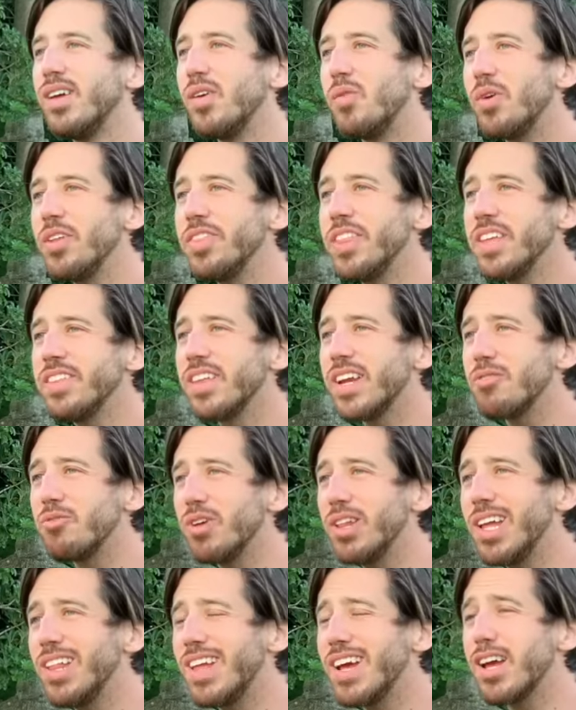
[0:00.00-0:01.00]
One thing that I
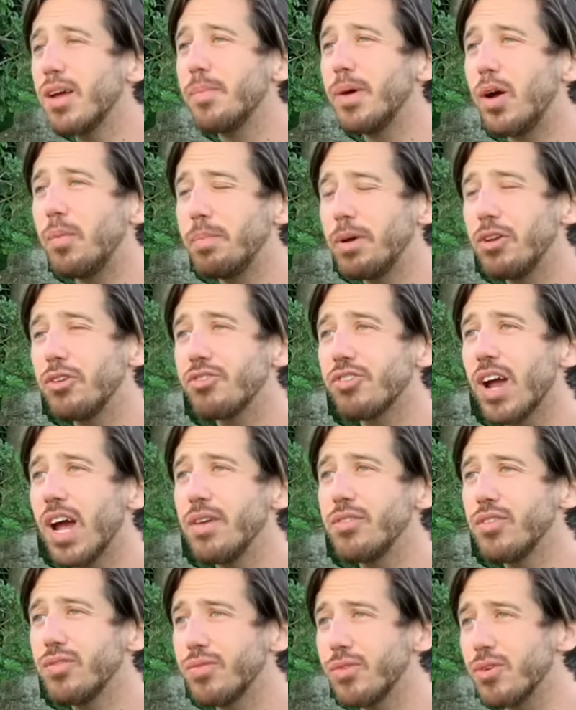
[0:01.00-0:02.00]
really like about belt
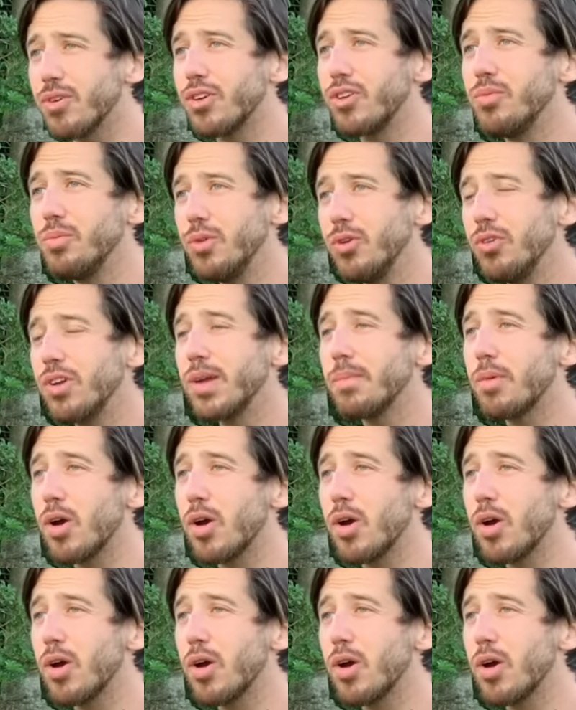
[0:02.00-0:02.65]
drives for commuting